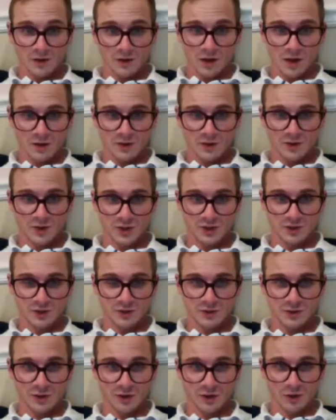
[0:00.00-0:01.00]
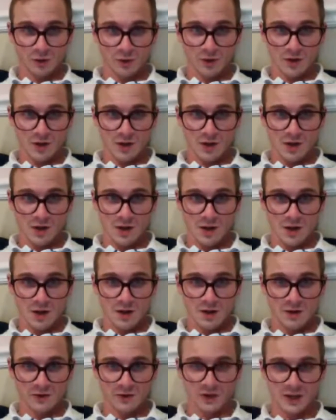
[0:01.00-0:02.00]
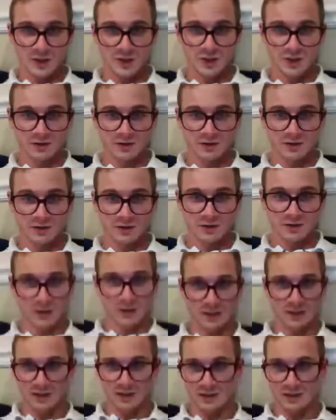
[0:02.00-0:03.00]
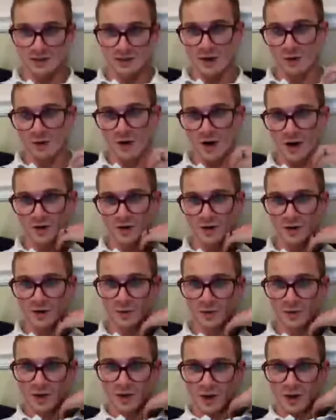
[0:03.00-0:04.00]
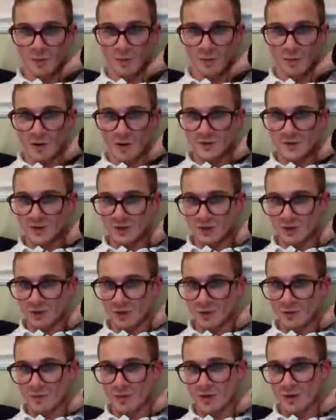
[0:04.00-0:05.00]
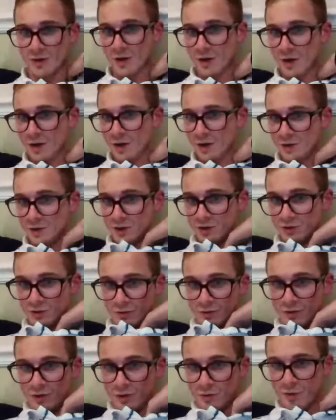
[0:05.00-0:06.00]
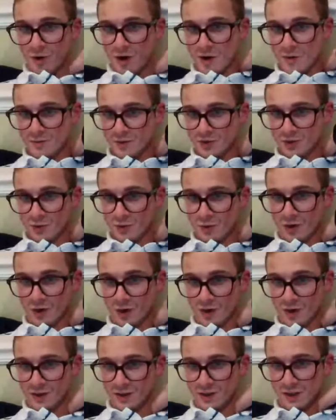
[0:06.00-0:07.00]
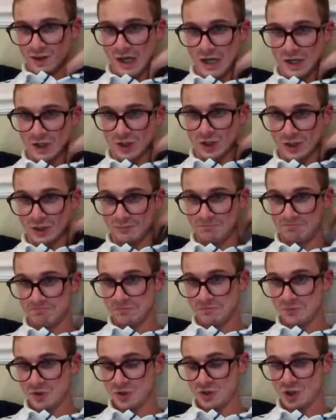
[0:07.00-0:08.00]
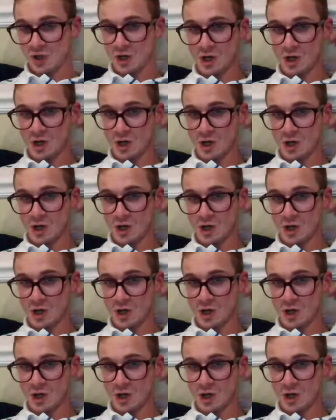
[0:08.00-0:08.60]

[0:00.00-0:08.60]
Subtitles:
yeah, there's just those 3 sections, and it says not required you to complete all problems as a group. Just review the problems and work on a selection. So,